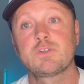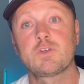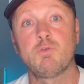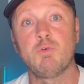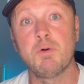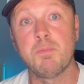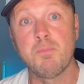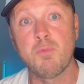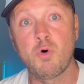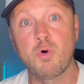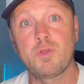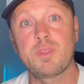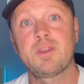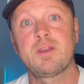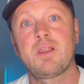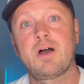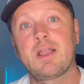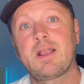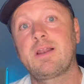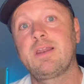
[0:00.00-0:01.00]
So will more than
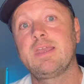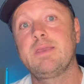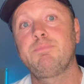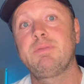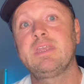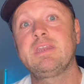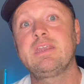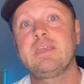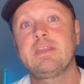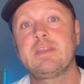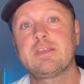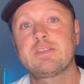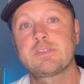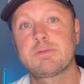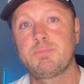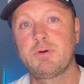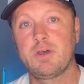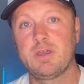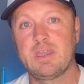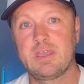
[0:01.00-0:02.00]
likely be needed to
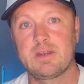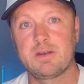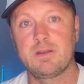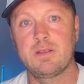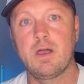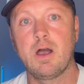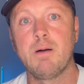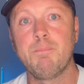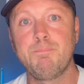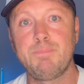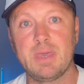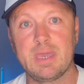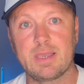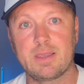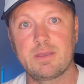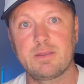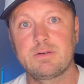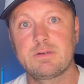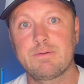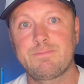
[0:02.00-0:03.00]
put in a
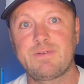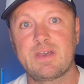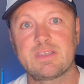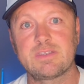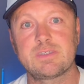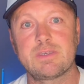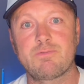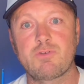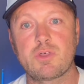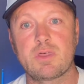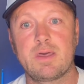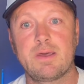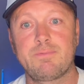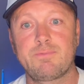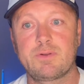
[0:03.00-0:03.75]
big defensive shift.